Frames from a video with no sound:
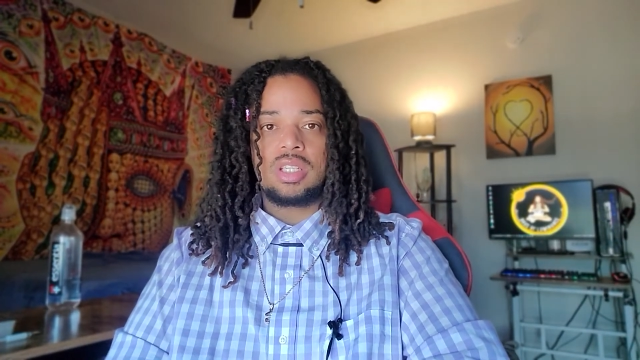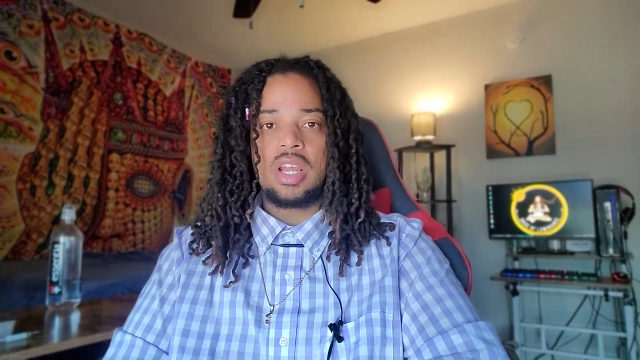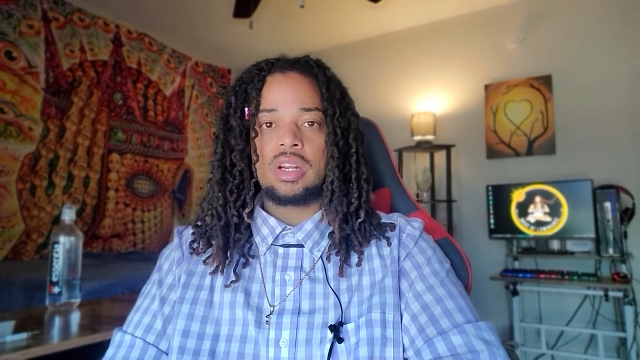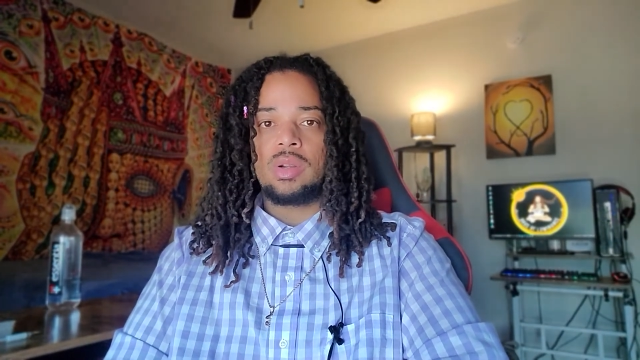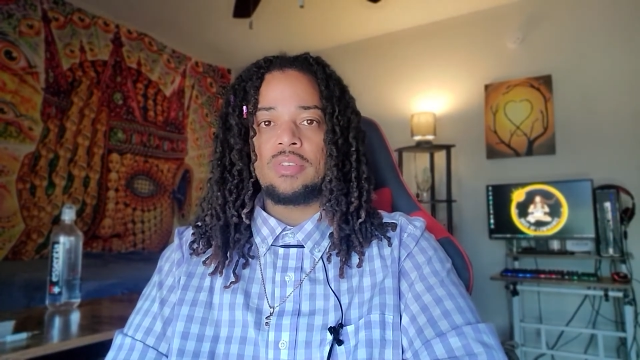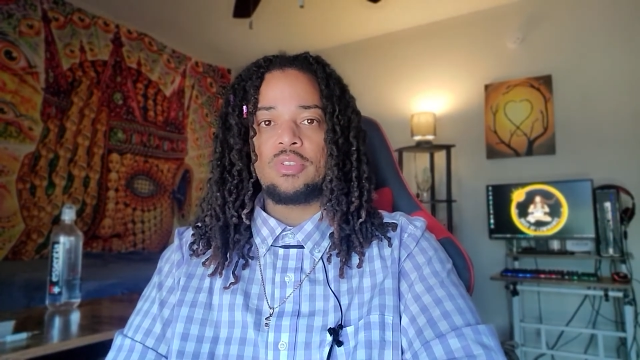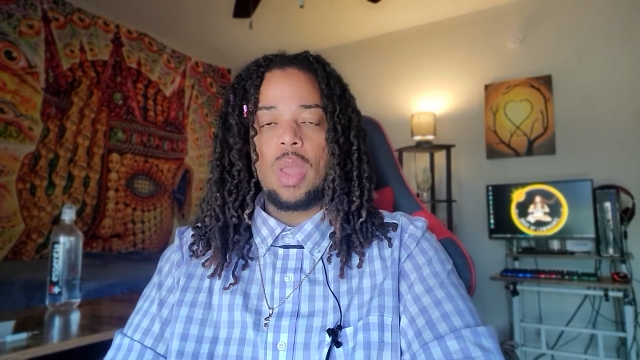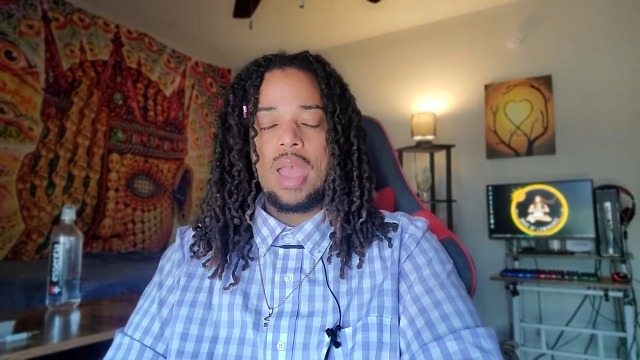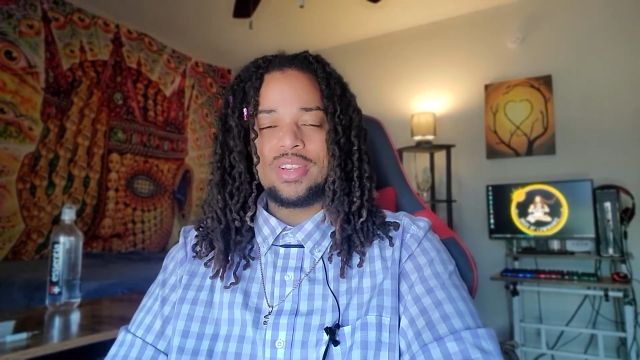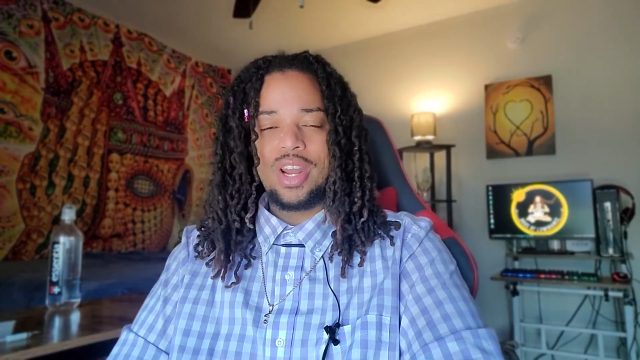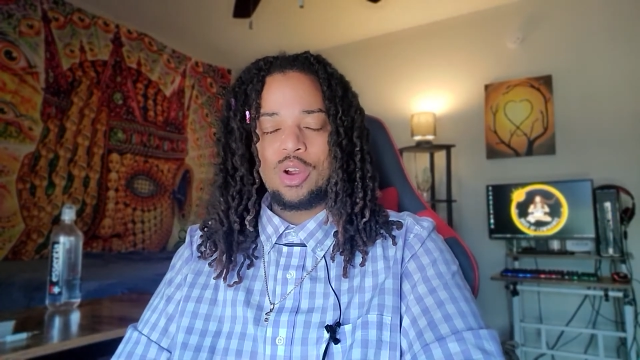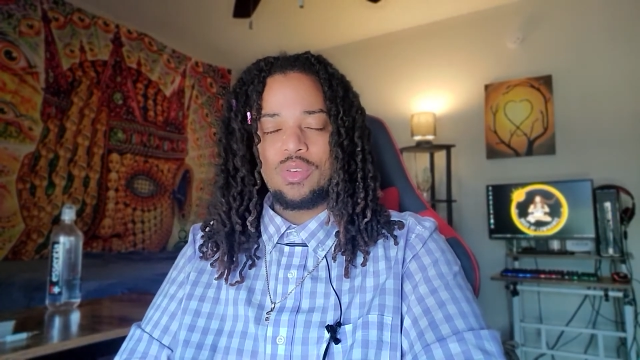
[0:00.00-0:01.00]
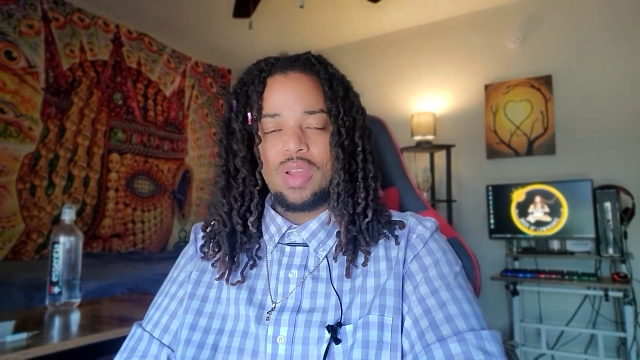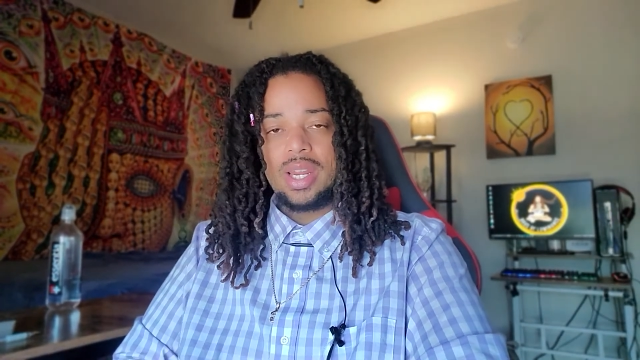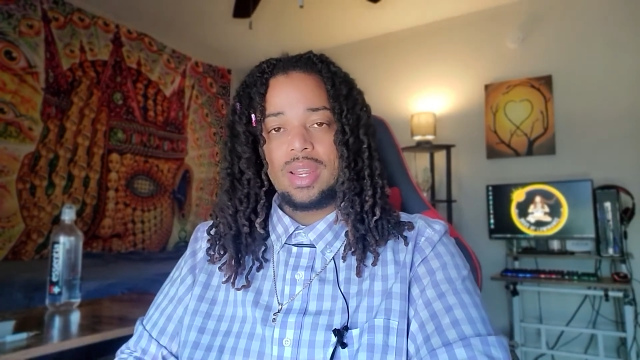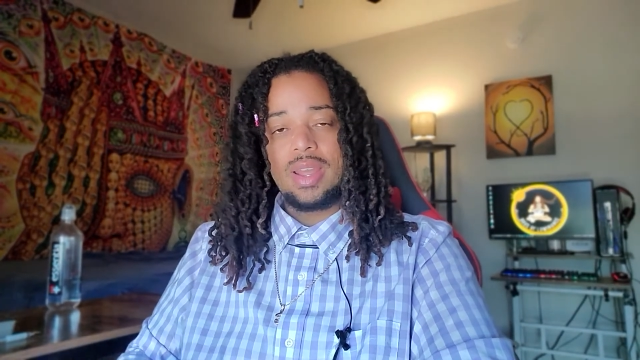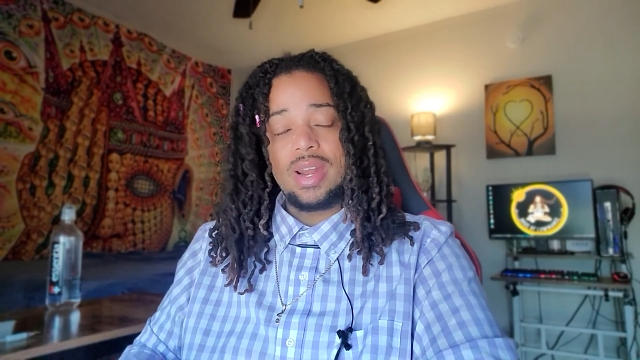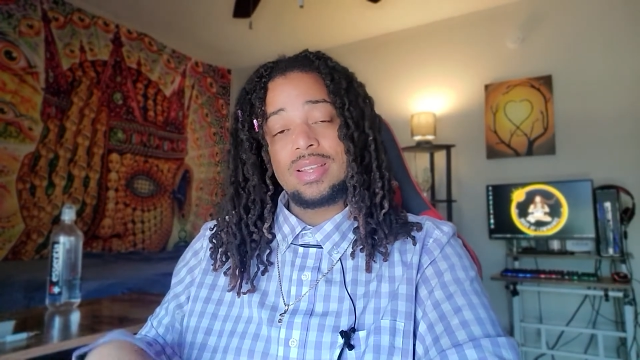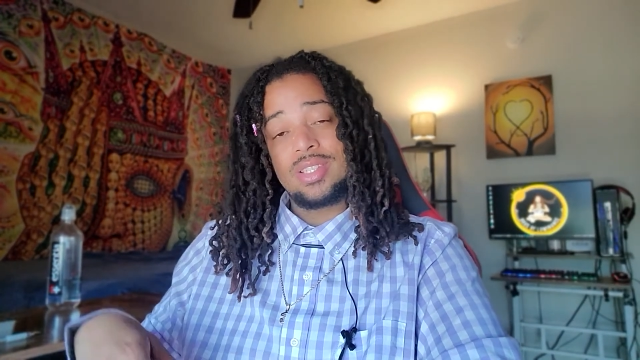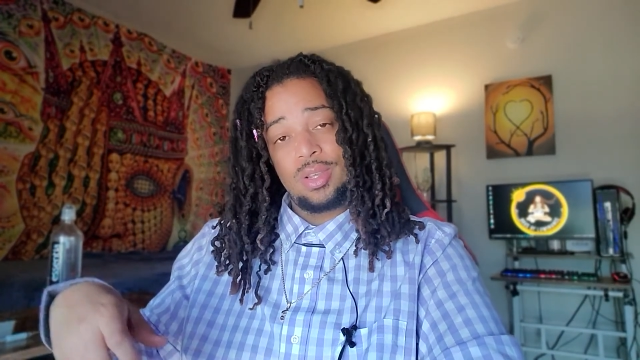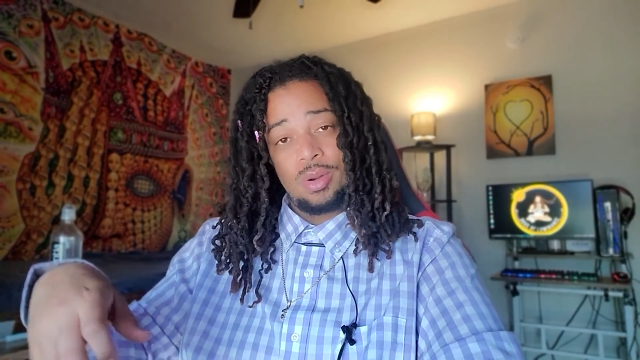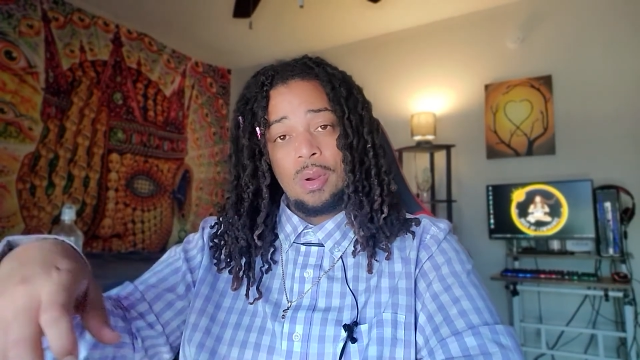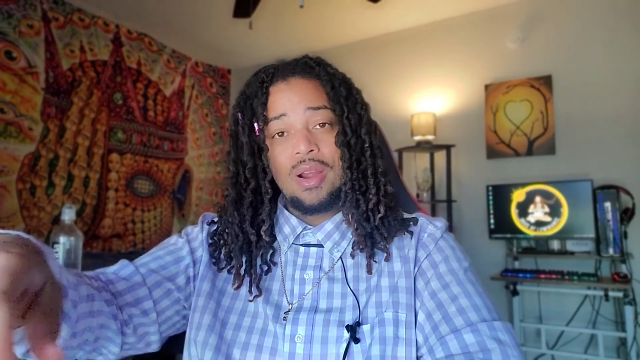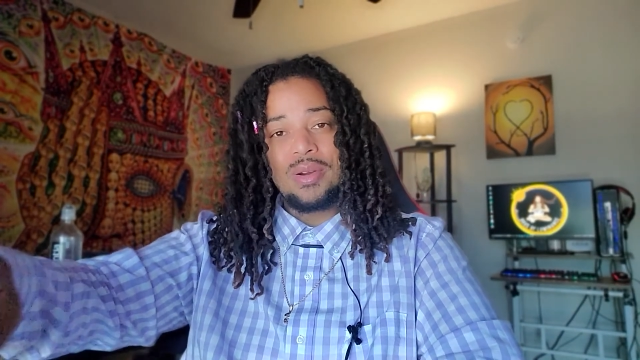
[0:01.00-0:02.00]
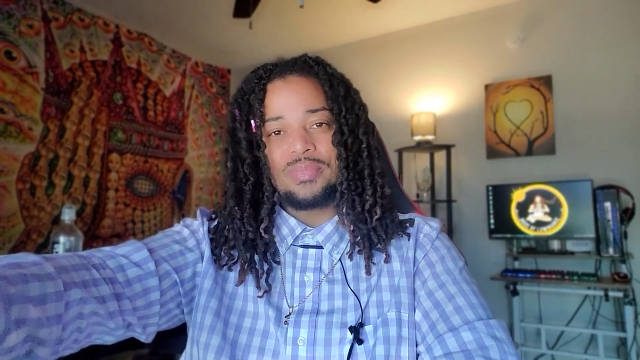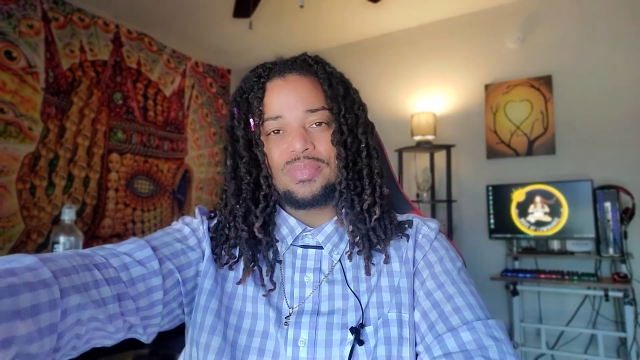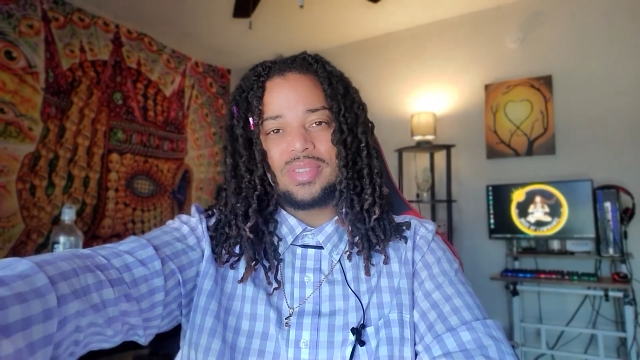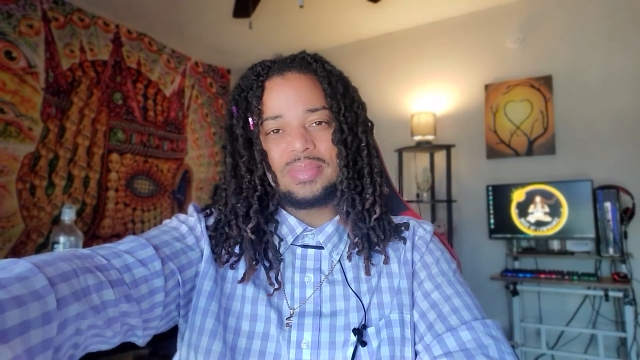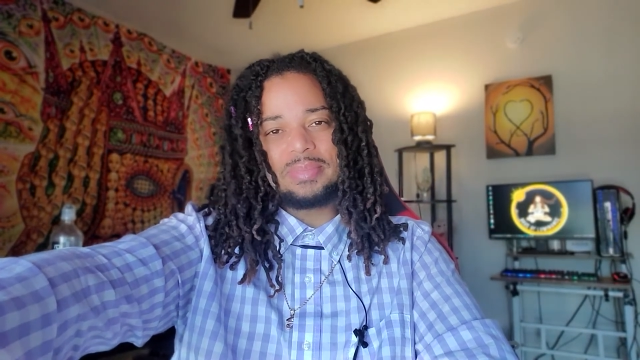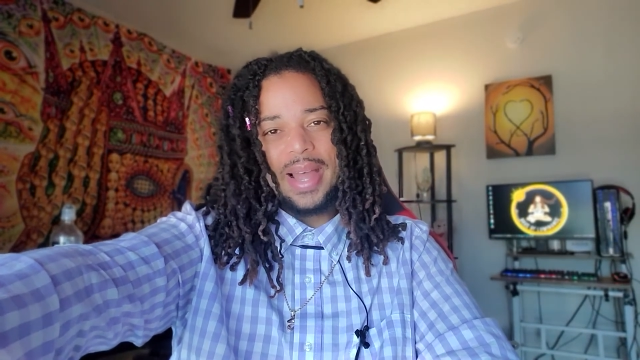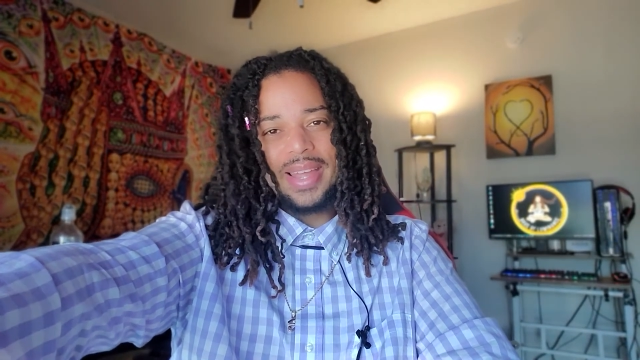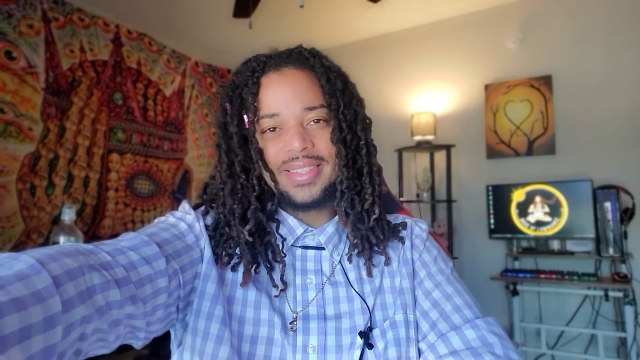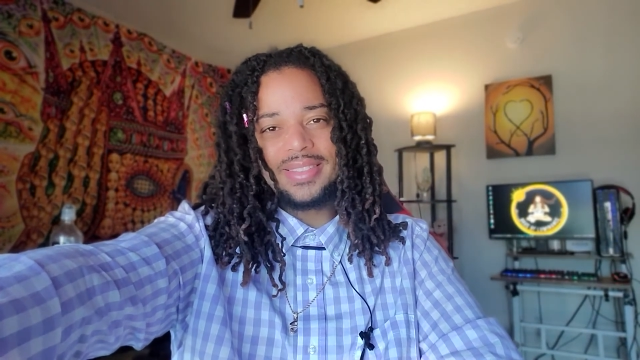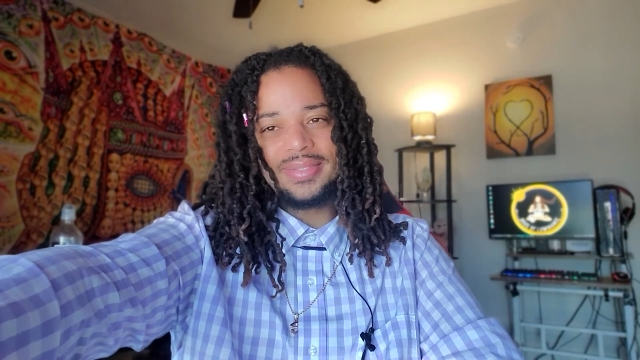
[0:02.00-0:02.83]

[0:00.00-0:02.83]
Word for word: channel if you haven't already. And I'll see you tomorrow. Bye.